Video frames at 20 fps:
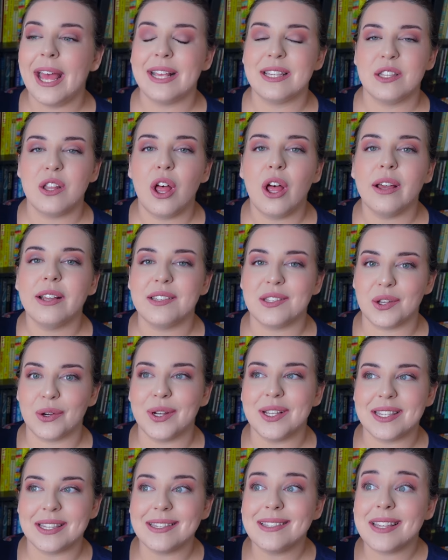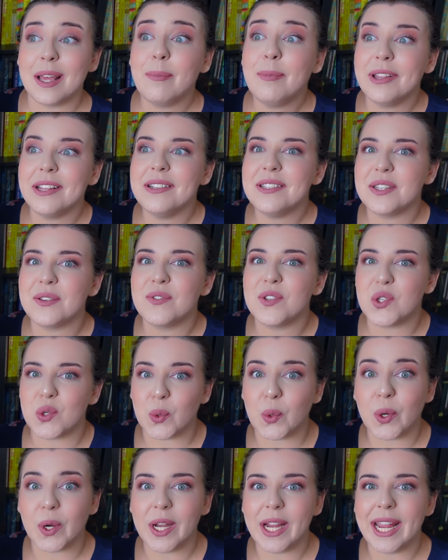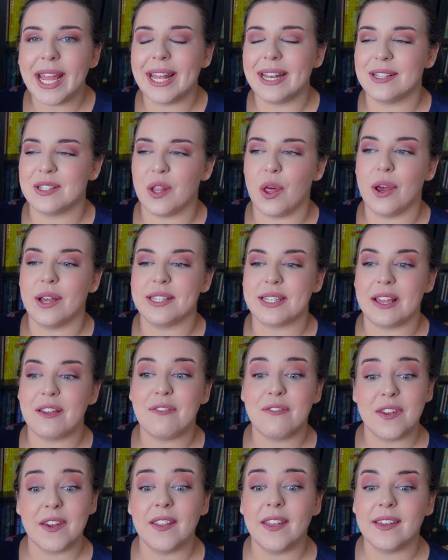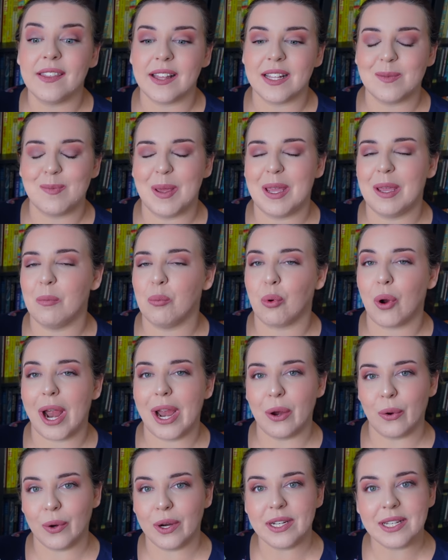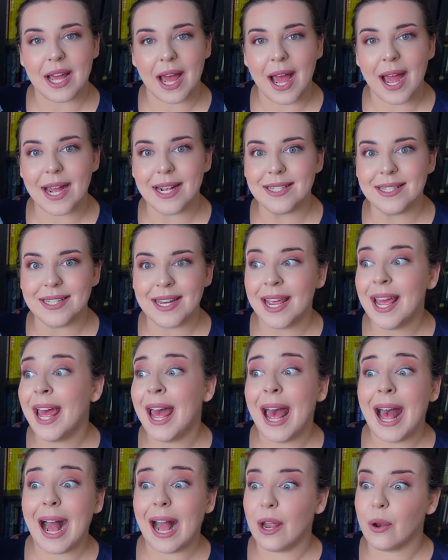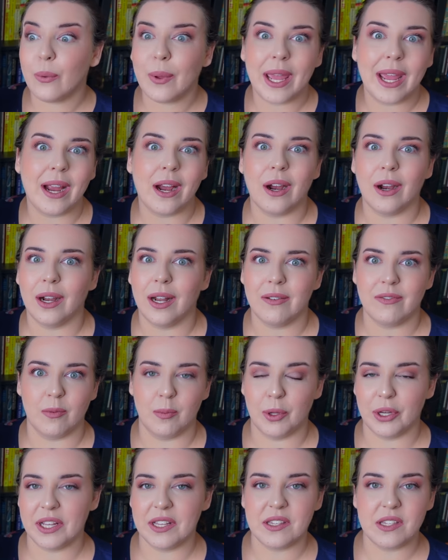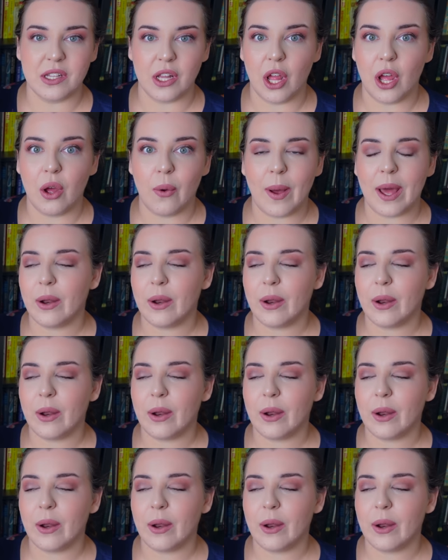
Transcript: As long as there is a semblance of story and as long as I feel like that's being prioritized, I don't care if a book is slow.